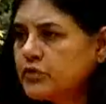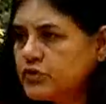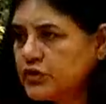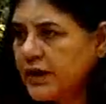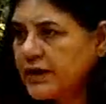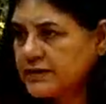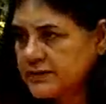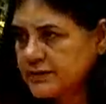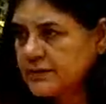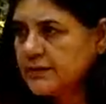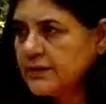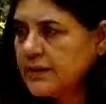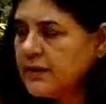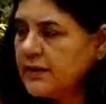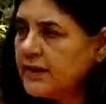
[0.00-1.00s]
put right.
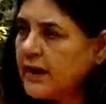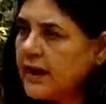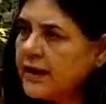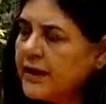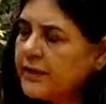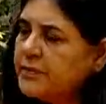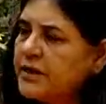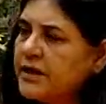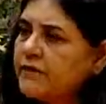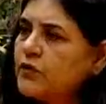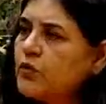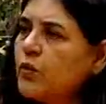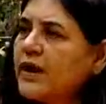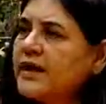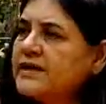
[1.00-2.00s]
Uh, let me give
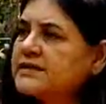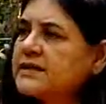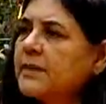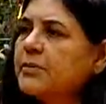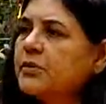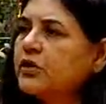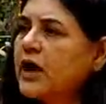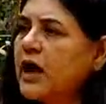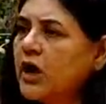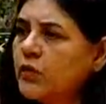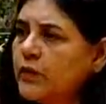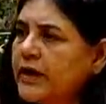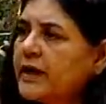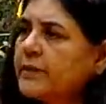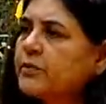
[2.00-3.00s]
you one example of how
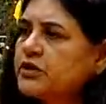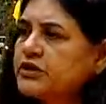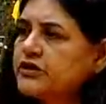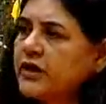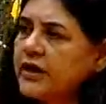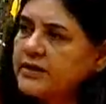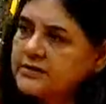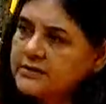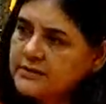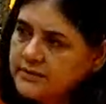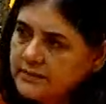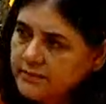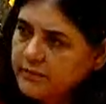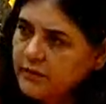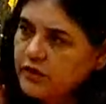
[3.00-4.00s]
we can put it right. Mm.
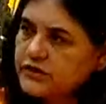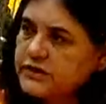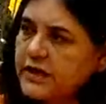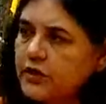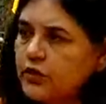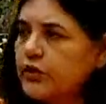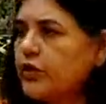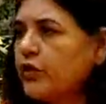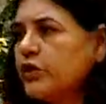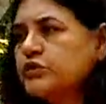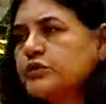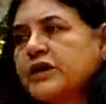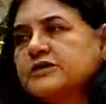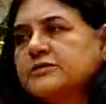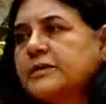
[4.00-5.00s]
Because I know you're going
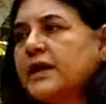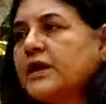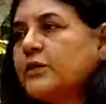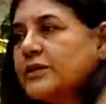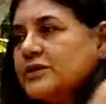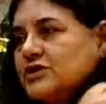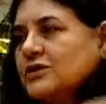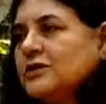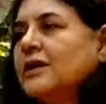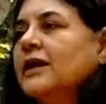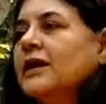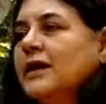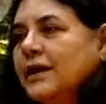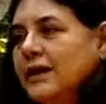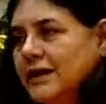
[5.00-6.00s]
to ask me that question
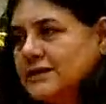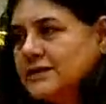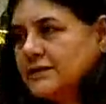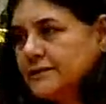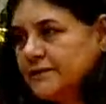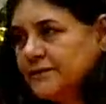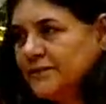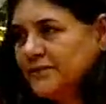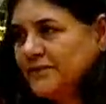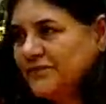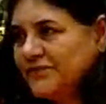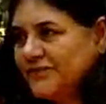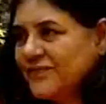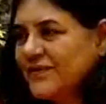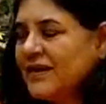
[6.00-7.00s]
later.
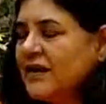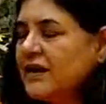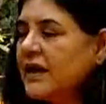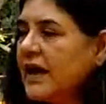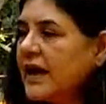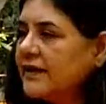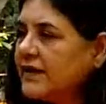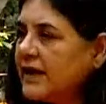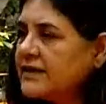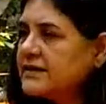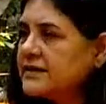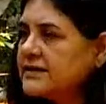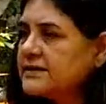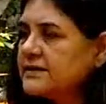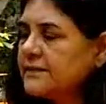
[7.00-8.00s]
And that
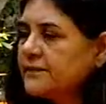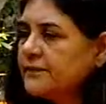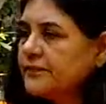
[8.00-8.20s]
is,